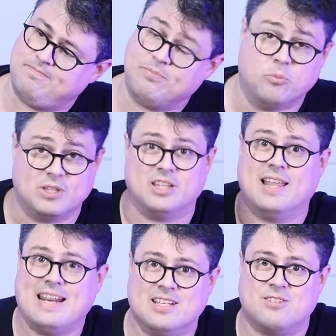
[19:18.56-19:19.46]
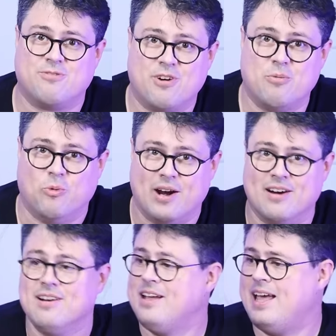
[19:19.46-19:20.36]
with the latest
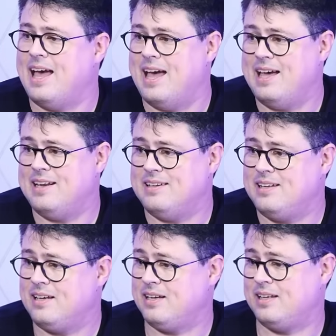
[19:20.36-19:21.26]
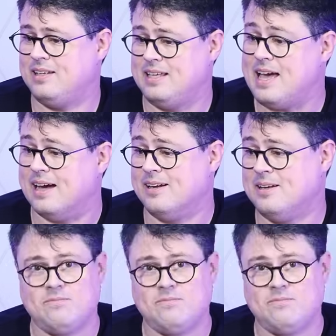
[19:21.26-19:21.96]
firmware. And yeah,